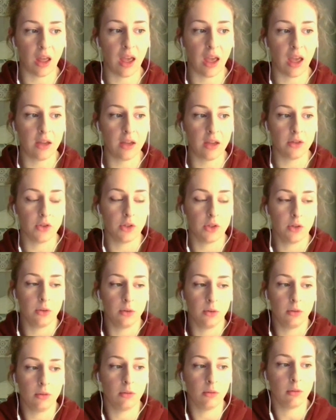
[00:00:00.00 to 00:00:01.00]
I had
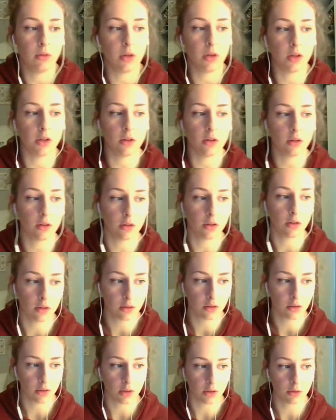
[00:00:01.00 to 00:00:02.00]
two
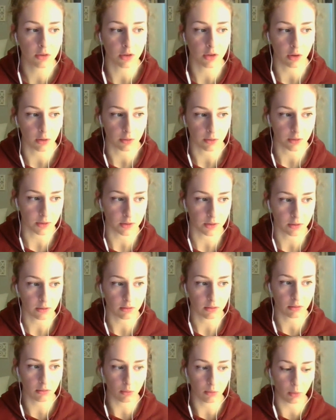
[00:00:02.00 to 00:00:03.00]
shows,
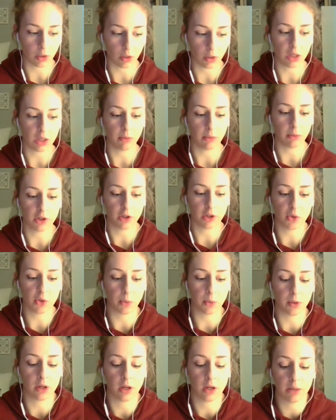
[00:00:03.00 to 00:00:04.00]
one in March and
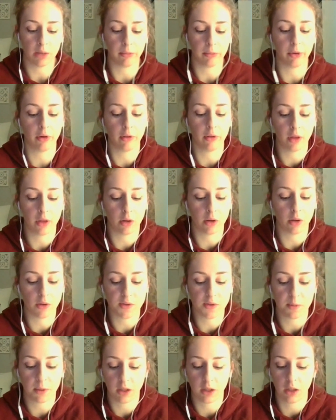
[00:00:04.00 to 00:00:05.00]
one in April that I
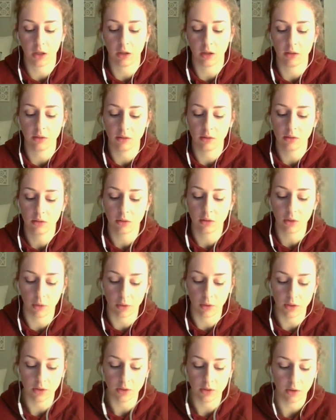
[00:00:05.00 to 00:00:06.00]
was planning on
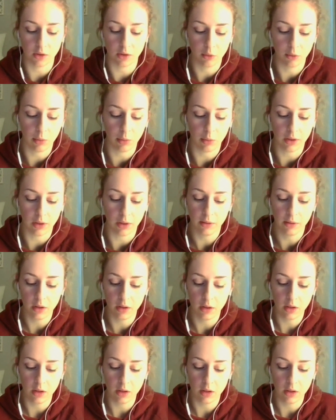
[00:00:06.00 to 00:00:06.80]
going to, but